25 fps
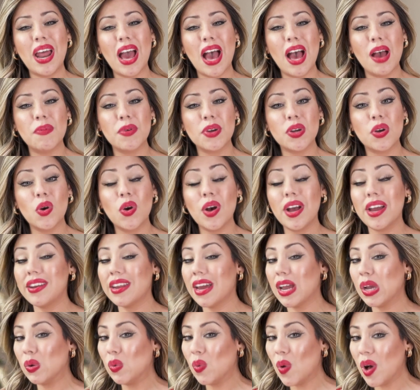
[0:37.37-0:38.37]
Abrego, and
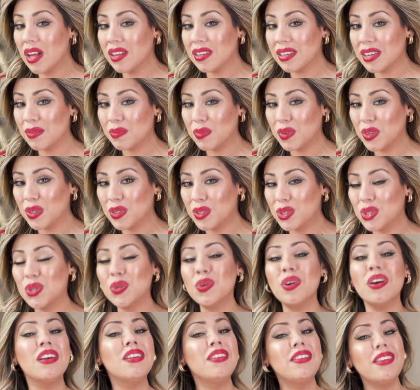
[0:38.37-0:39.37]
I welcome you
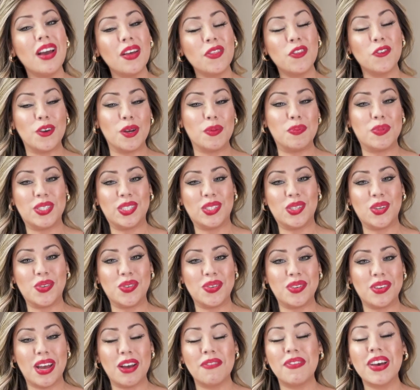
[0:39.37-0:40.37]
to another
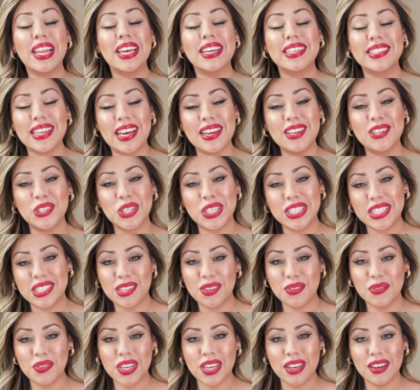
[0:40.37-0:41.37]
episode of
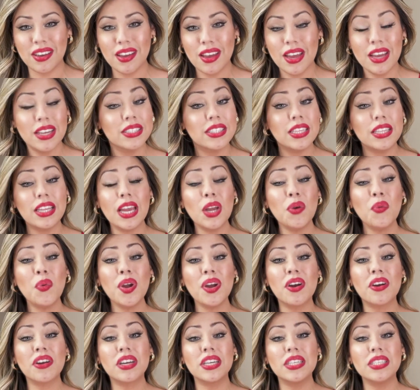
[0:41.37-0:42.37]
AlexandraTV. Today
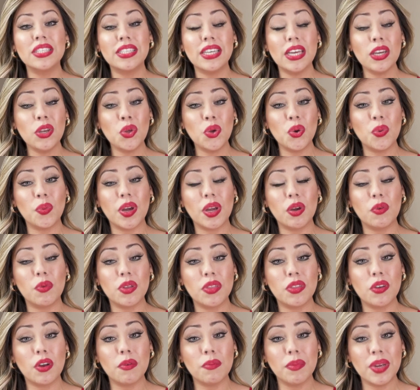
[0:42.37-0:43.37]
we are continuing
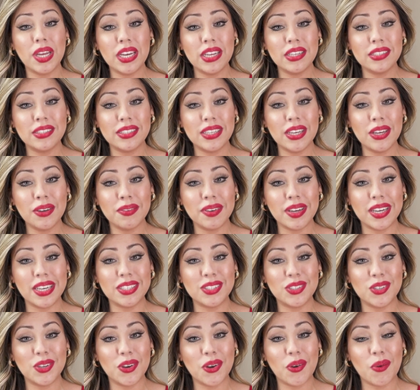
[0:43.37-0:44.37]
with our
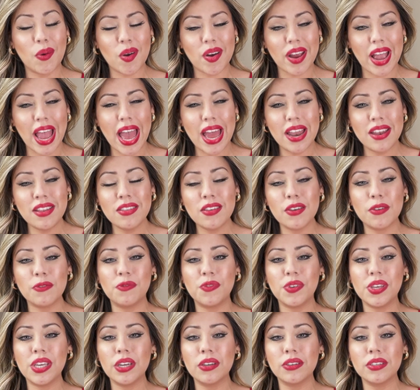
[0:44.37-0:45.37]
mini-series, our
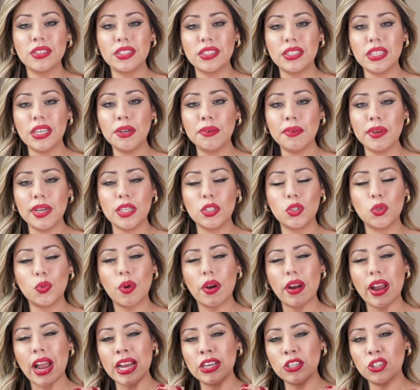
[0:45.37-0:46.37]
end-of-year series,
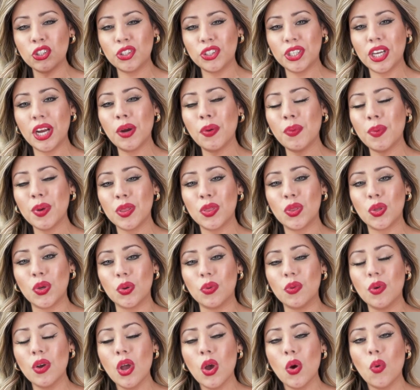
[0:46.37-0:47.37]
where I share with
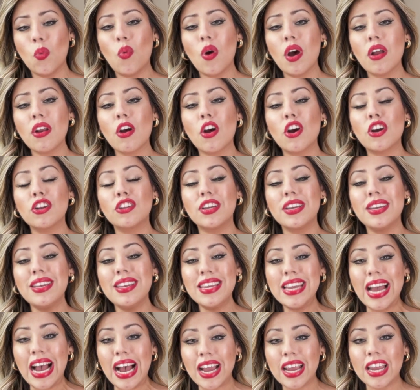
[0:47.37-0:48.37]
you what are the
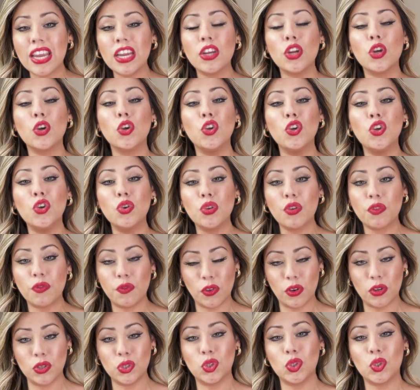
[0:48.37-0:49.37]
9
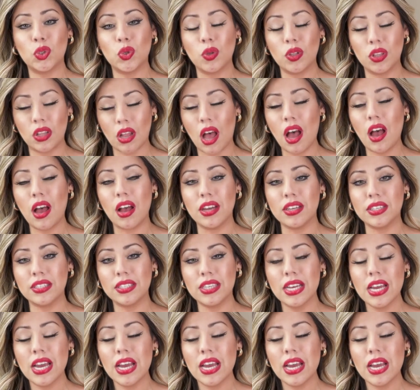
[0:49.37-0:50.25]
universal laws